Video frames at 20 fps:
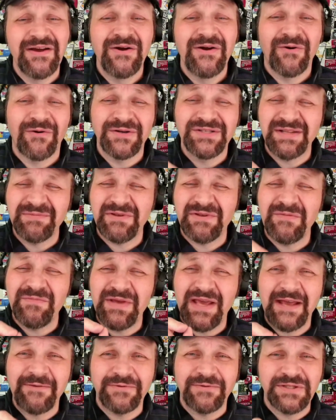or simply
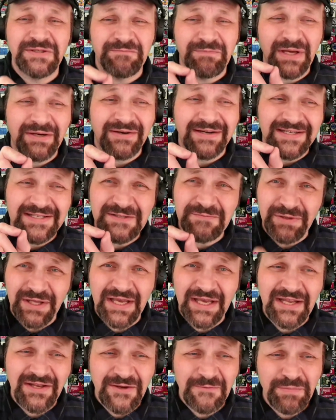be able to better
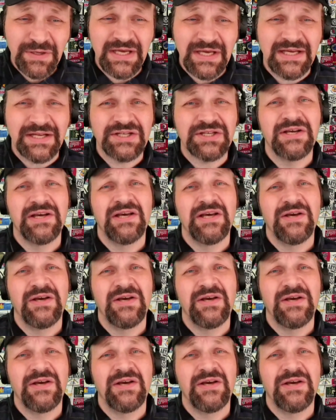explain your pitch